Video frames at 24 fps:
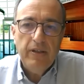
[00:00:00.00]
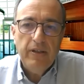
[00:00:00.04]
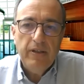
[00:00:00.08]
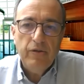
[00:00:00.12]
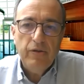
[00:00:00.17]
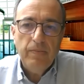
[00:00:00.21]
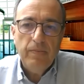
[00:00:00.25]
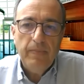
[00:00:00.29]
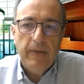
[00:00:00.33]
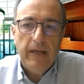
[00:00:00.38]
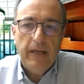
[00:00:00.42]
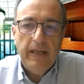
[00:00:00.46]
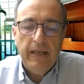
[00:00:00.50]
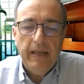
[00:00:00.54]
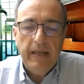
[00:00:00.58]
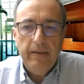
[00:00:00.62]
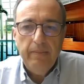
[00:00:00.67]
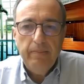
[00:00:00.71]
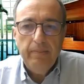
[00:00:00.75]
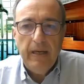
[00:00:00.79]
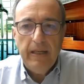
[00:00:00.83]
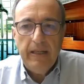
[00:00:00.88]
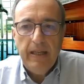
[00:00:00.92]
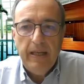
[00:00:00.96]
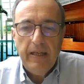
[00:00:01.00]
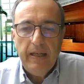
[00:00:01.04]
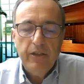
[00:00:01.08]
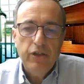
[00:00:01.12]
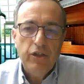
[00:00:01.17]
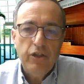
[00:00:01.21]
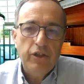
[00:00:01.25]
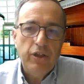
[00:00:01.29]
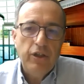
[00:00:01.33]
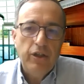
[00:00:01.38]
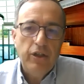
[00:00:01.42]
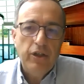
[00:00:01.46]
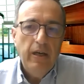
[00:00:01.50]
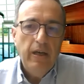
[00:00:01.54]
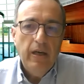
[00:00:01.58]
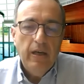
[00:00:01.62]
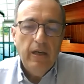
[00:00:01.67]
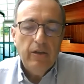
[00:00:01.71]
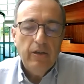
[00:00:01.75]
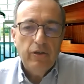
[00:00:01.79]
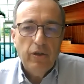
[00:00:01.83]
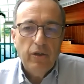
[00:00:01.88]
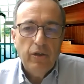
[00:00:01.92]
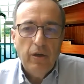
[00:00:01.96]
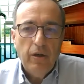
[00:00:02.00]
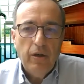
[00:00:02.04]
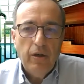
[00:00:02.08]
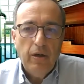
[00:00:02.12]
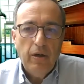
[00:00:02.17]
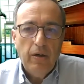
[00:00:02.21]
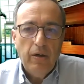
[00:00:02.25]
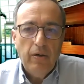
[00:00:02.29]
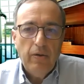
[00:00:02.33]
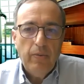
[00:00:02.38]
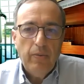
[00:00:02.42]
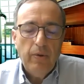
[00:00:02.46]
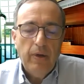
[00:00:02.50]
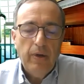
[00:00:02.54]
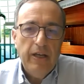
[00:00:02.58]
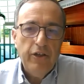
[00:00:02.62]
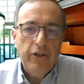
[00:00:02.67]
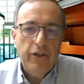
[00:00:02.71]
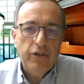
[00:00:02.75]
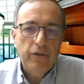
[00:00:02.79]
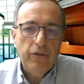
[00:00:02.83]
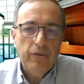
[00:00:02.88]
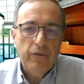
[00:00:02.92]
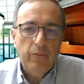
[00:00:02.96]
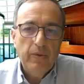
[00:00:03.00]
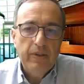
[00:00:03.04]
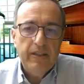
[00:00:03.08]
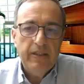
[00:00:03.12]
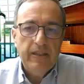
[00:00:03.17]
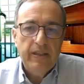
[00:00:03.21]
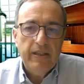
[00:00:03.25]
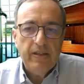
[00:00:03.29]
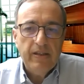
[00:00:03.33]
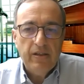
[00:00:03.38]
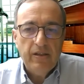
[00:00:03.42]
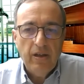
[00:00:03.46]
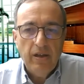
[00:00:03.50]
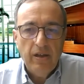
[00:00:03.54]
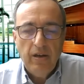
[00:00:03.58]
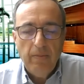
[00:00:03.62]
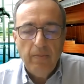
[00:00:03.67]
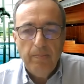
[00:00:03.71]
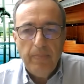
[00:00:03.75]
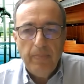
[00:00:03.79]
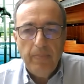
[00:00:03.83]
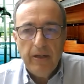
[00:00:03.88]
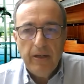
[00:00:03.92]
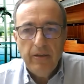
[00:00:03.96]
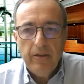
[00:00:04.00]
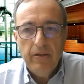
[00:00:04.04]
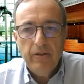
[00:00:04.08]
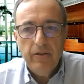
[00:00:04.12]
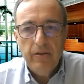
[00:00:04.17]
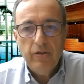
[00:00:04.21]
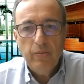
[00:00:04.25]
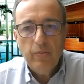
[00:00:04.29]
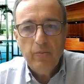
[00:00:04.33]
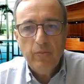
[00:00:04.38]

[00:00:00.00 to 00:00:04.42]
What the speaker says: is to manage the relation with external partners,